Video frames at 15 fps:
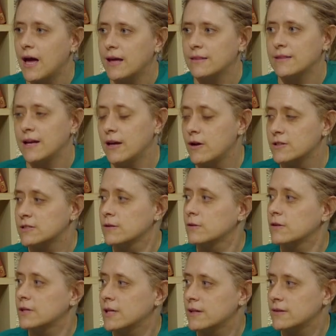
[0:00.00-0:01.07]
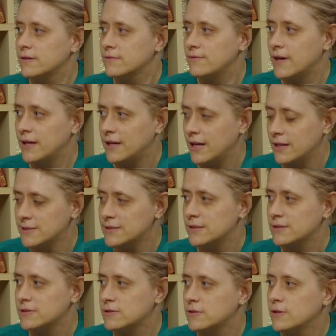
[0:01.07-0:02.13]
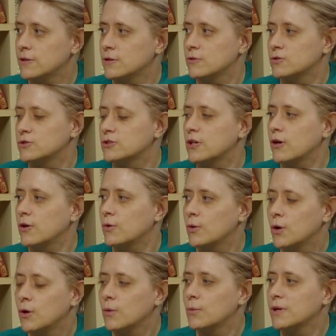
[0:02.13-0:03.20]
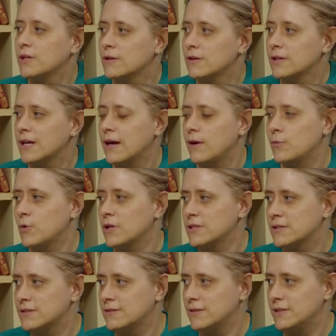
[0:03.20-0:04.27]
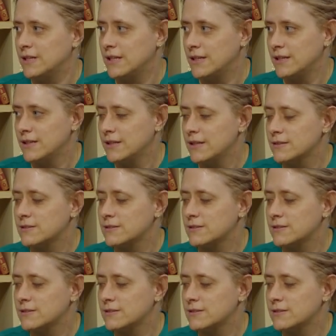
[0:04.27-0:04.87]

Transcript: And they also look at the finances too. So we look at what is the need.